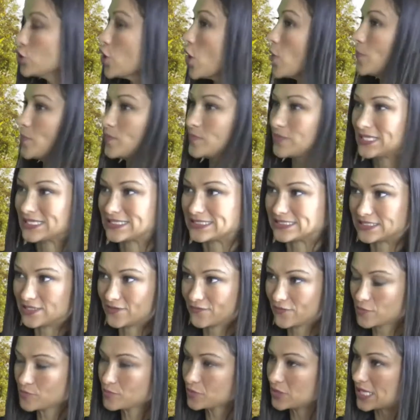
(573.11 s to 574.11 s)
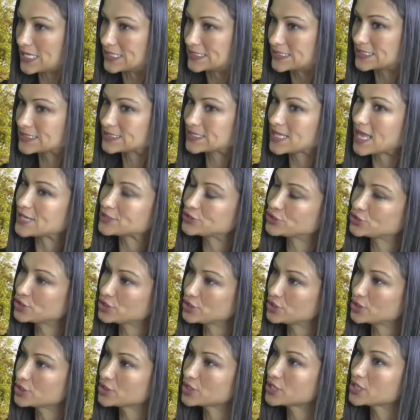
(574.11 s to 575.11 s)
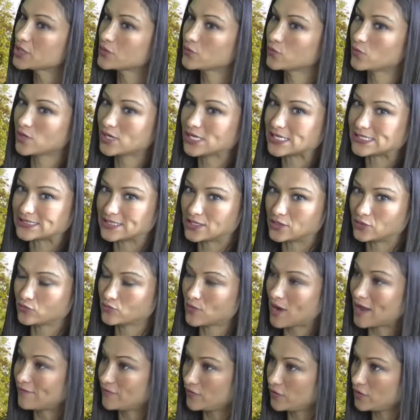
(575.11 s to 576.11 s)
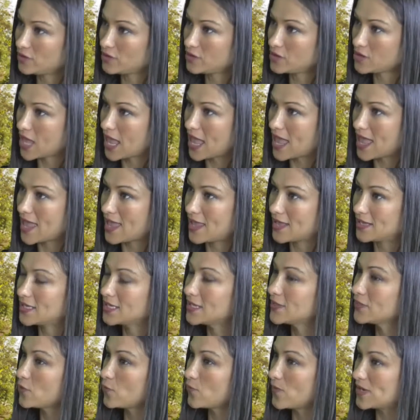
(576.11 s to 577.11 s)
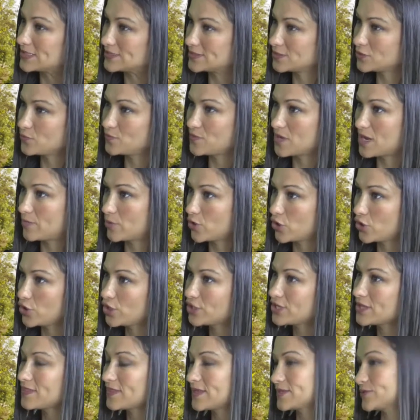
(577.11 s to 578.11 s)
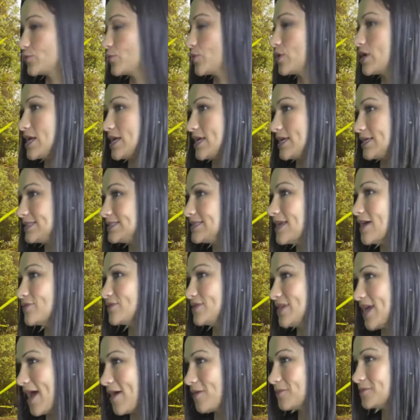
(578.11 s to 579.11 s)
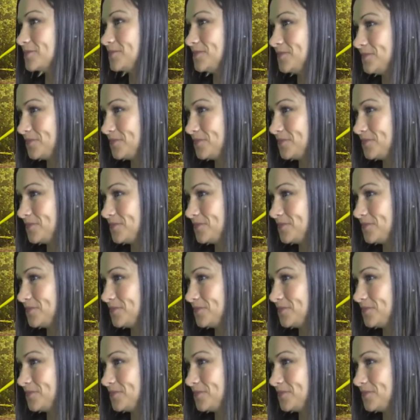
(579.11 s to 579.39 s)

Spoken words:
Nope, it's different places. Last year it was in Revel and in the West Loop neighborhood, and this one is downtown.